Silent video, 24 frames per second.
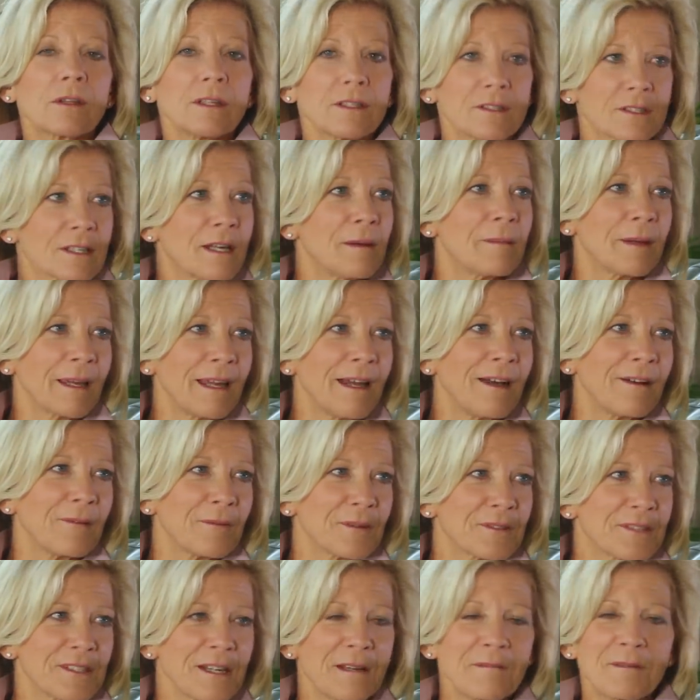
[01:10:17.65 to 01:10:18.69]
that's coming out
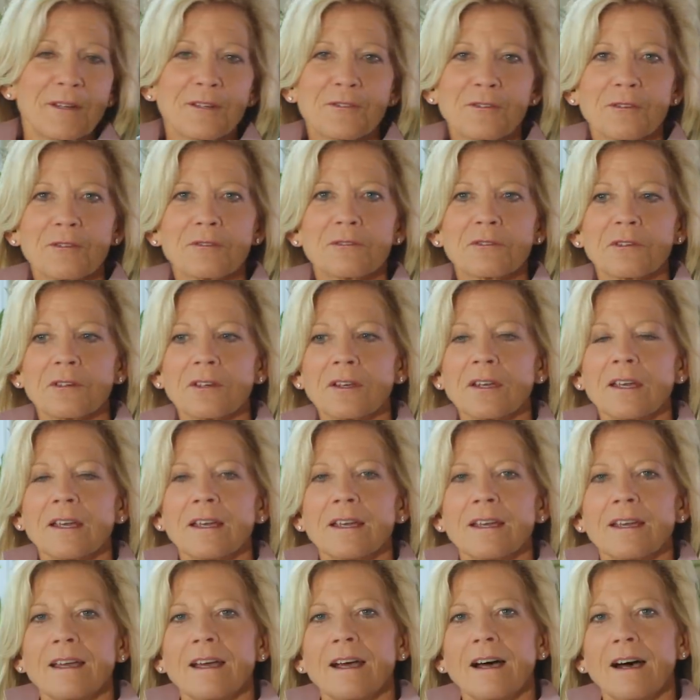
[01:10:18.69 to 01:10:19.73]
with Simon & Schuster,
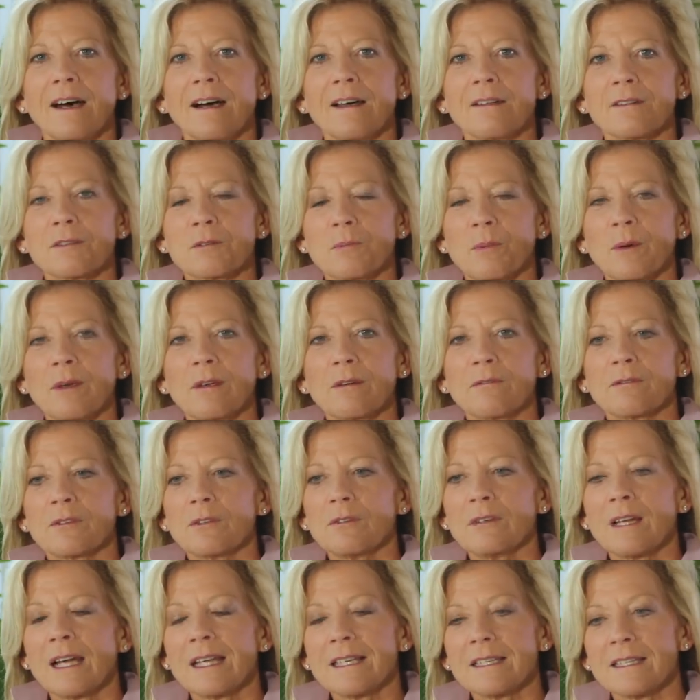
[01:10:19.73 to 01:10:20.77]
spring of
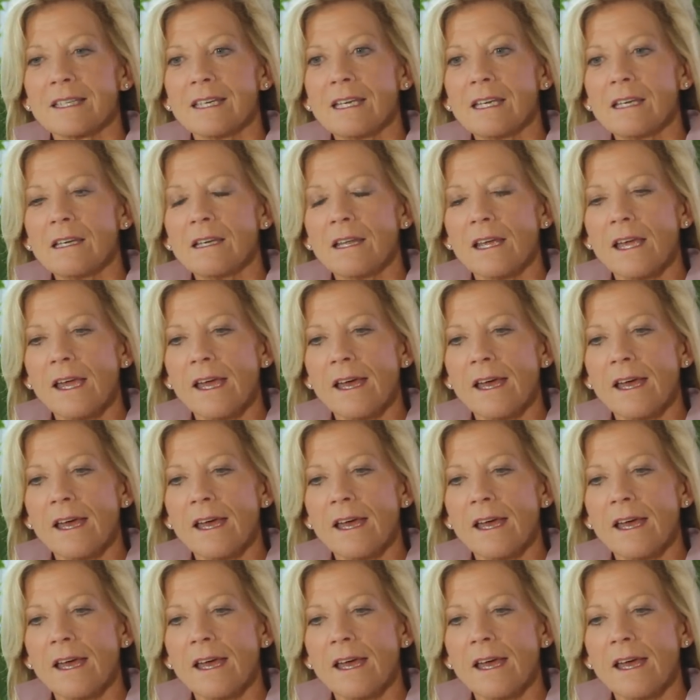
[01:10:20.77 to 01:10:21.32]
2019.